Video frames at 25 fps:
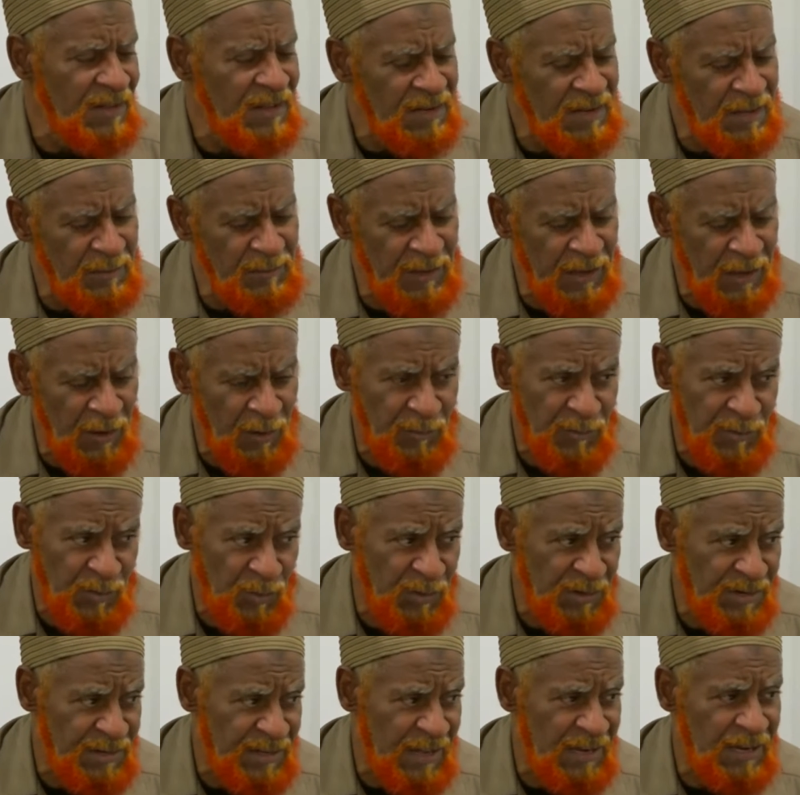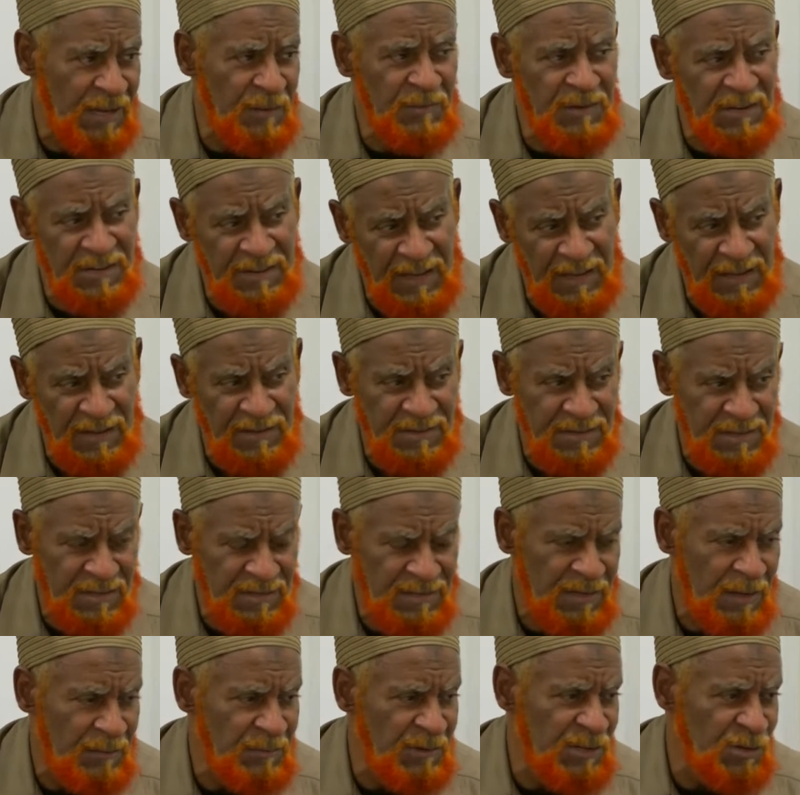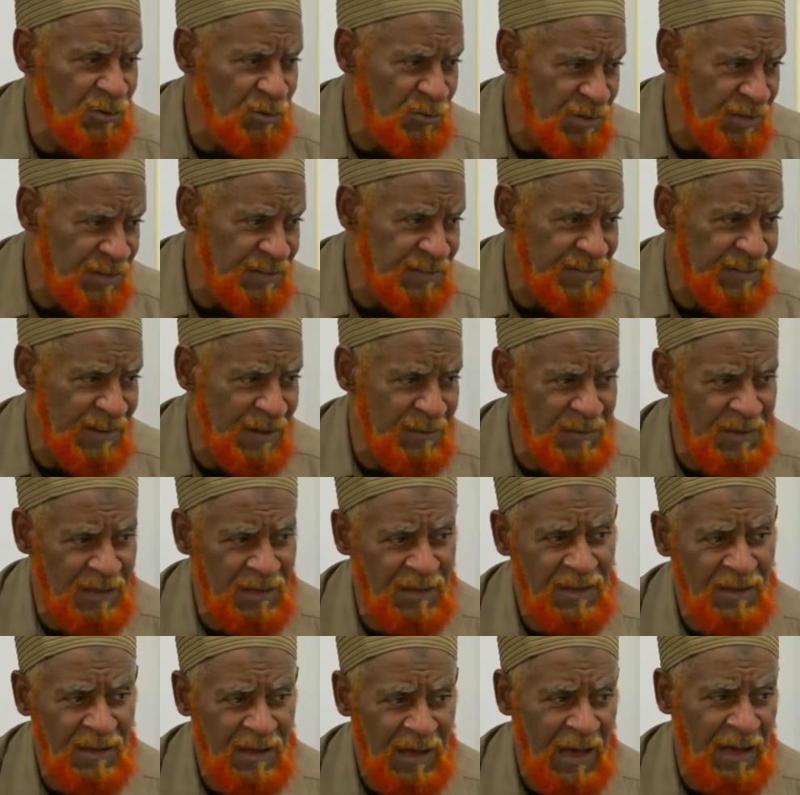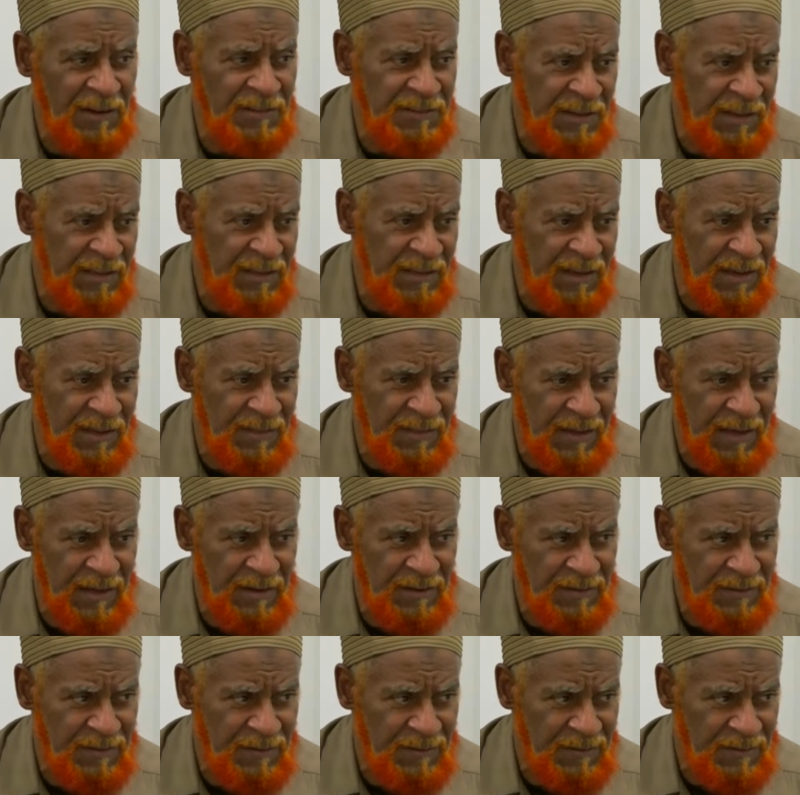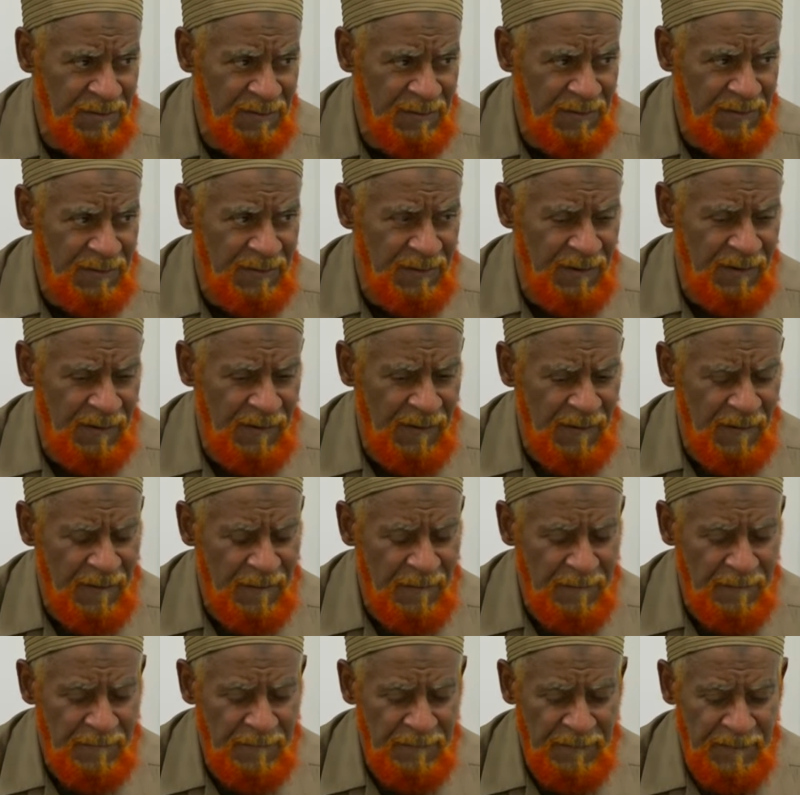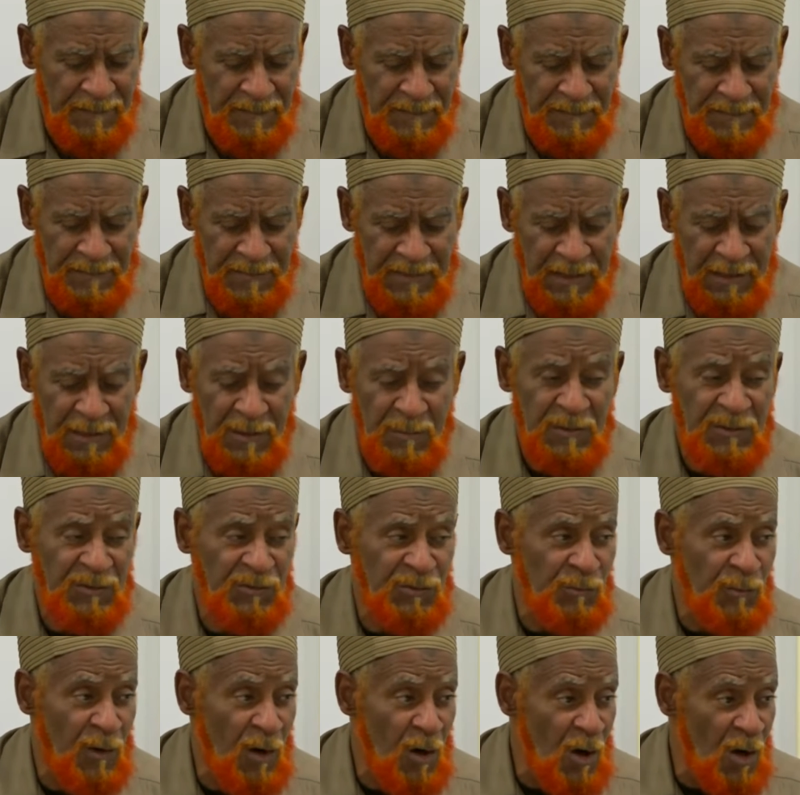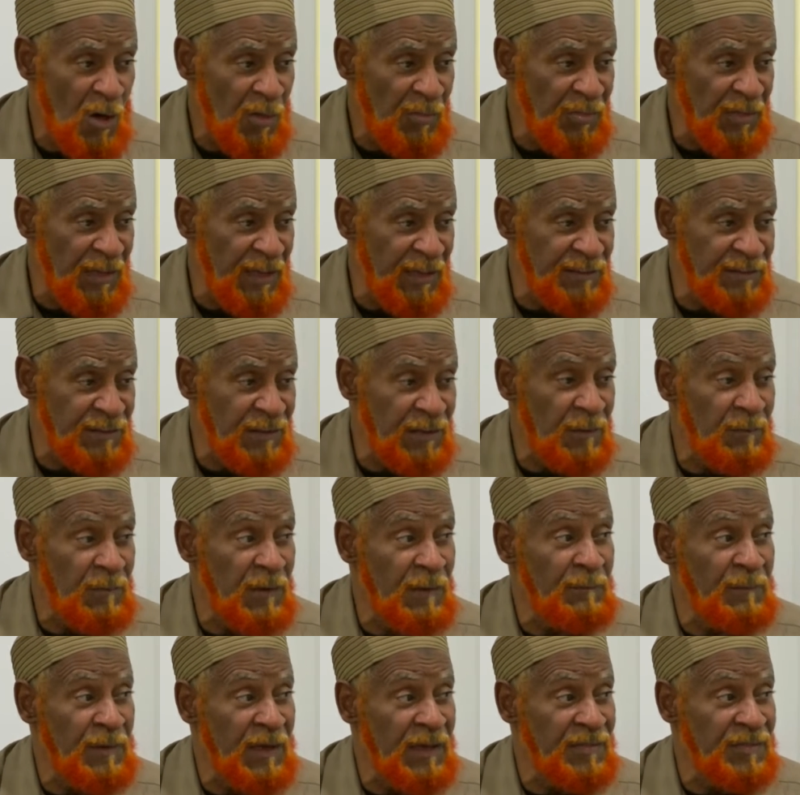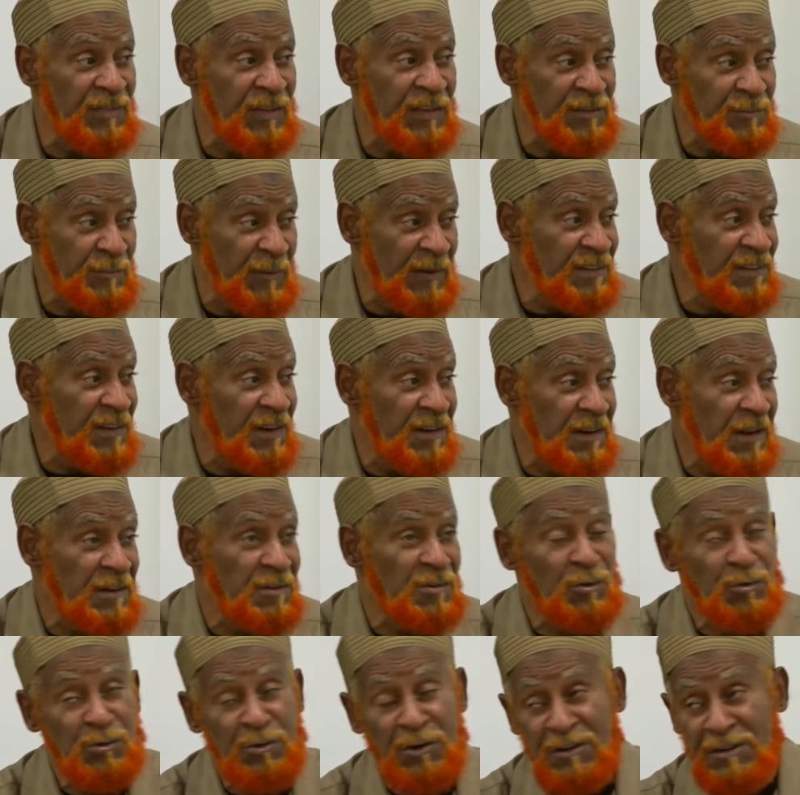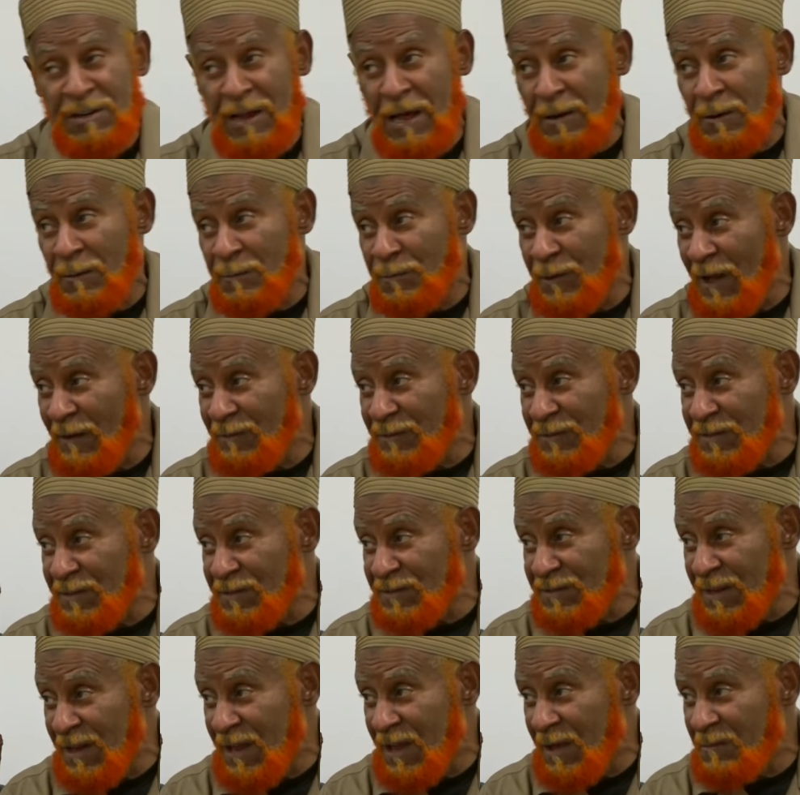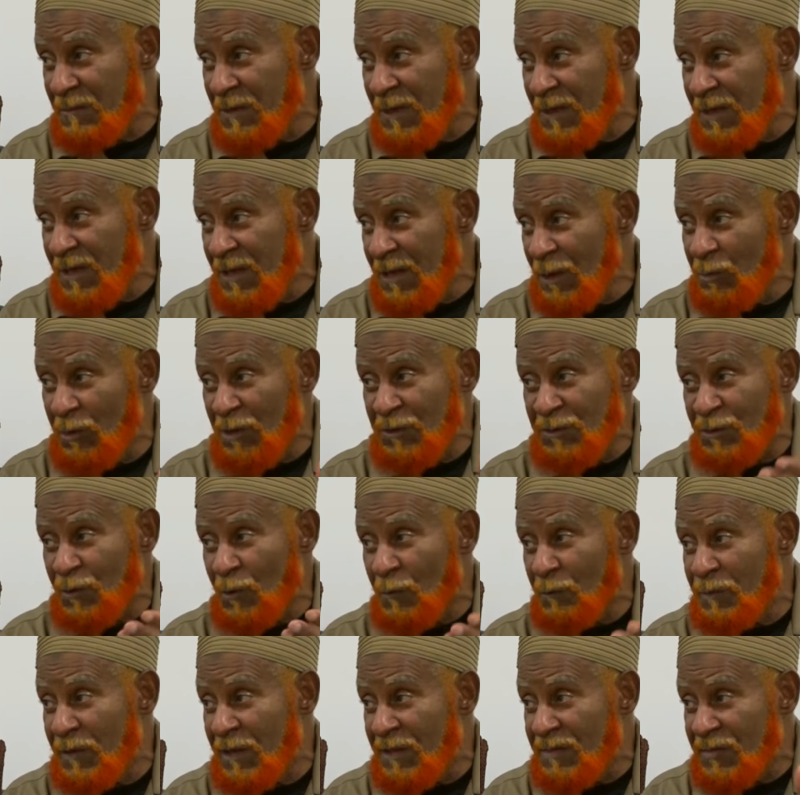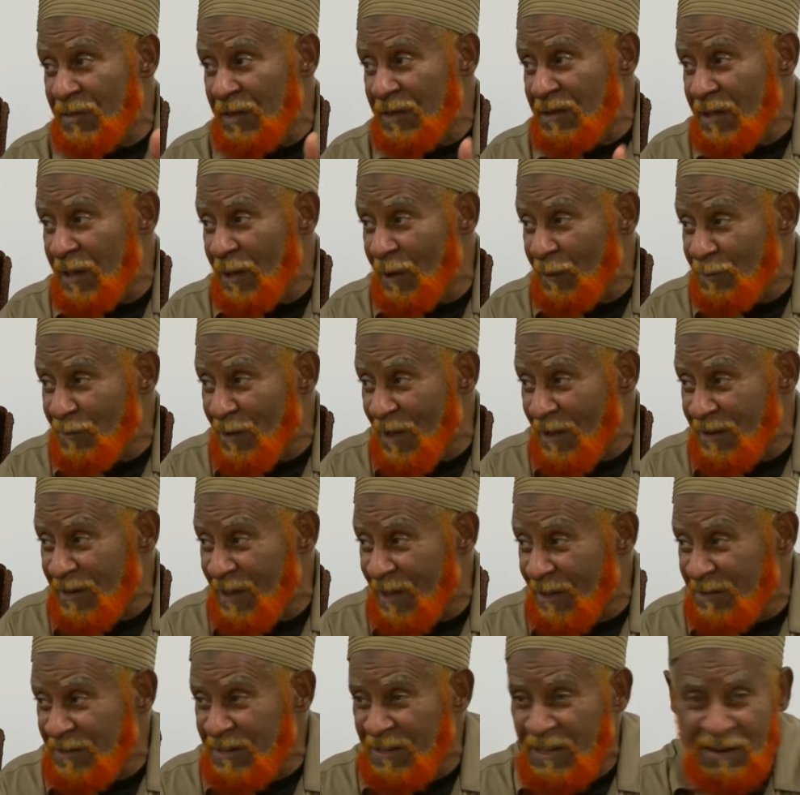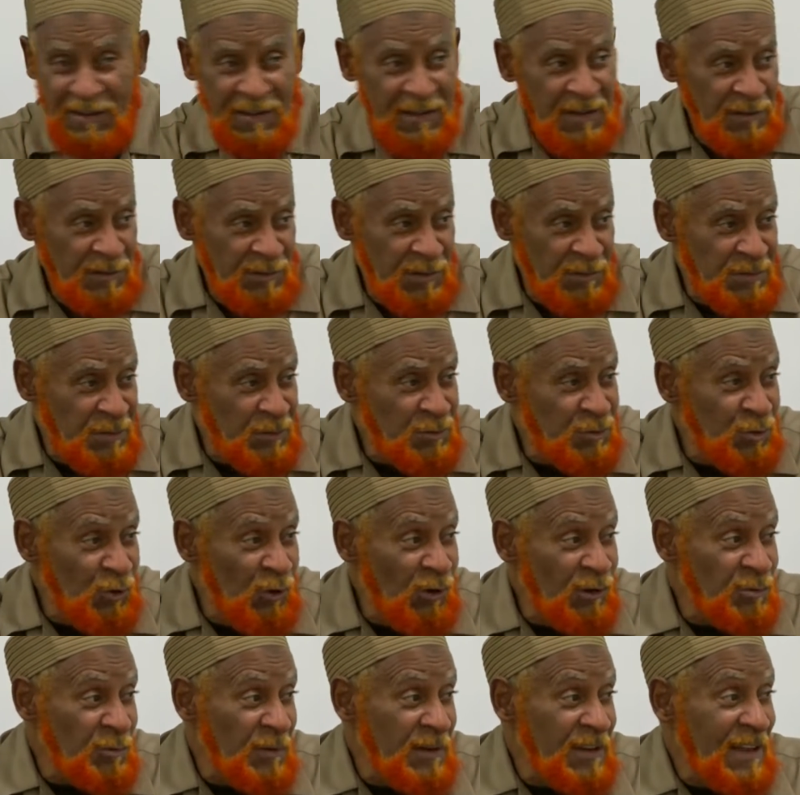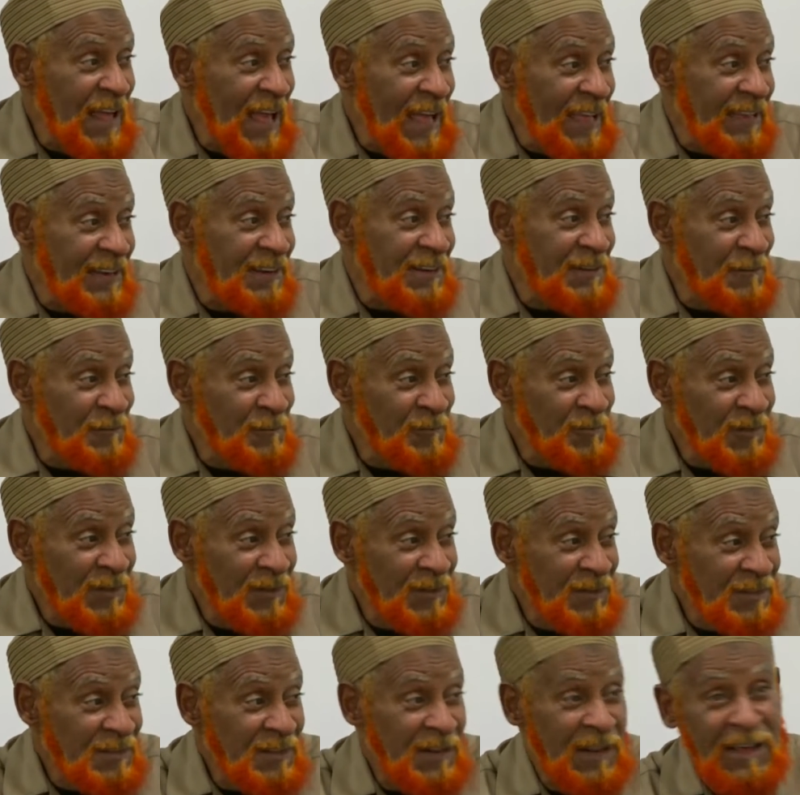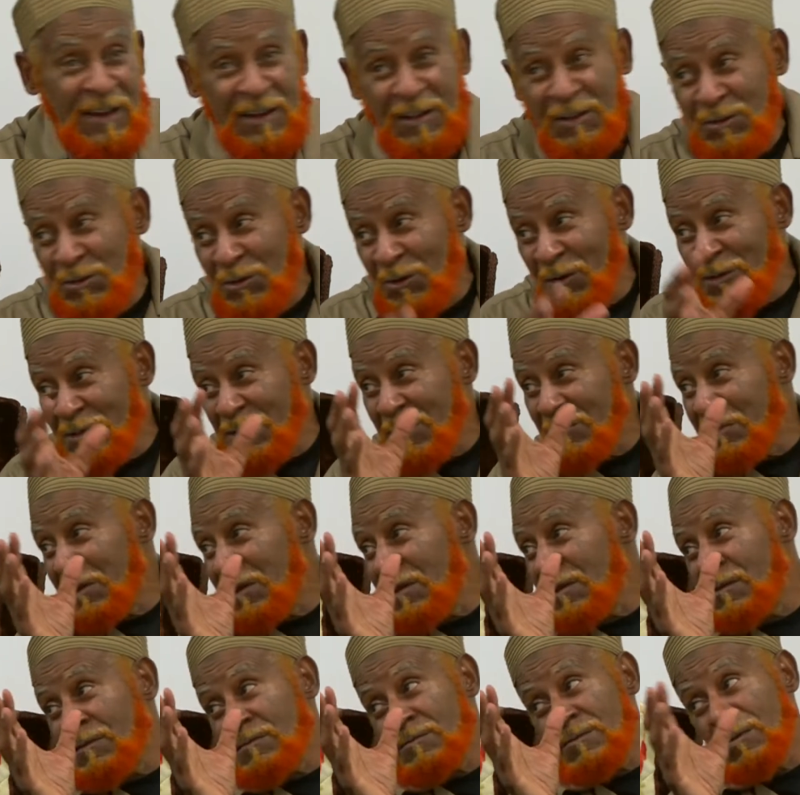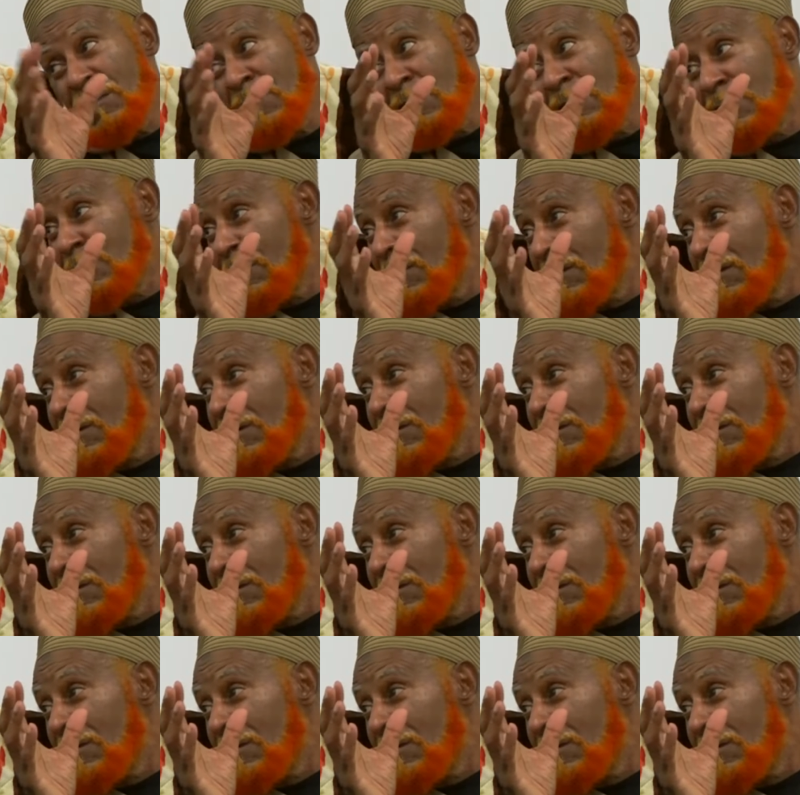Let me help you with that. Let me do this. I'll take care of that. All right. It can be small things, it can be big things. Especially during the time of the Prophet, it wasn't no big thing to help around the house. But the chores was like it. Today the chores can be, whew.